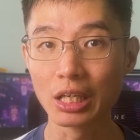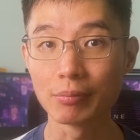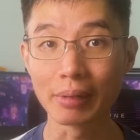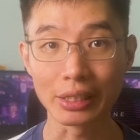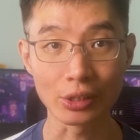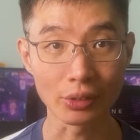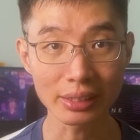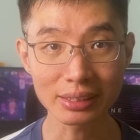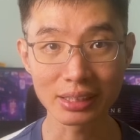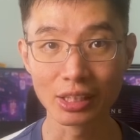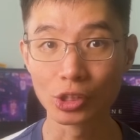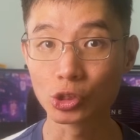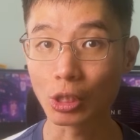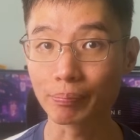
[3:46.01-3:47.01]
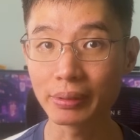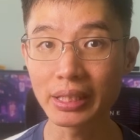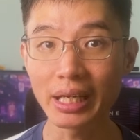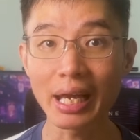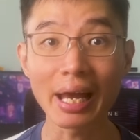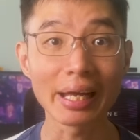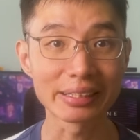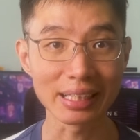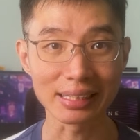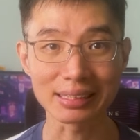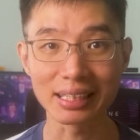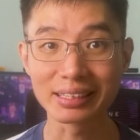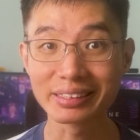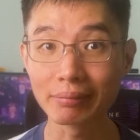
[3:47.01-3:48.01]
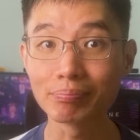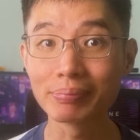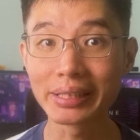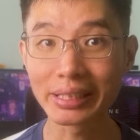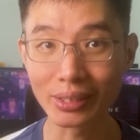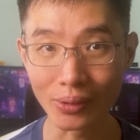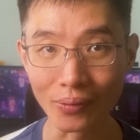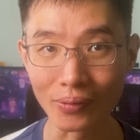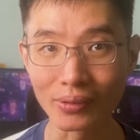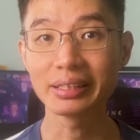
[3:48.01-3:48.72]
McDonald's, Shopee, and yes, SimplyGo.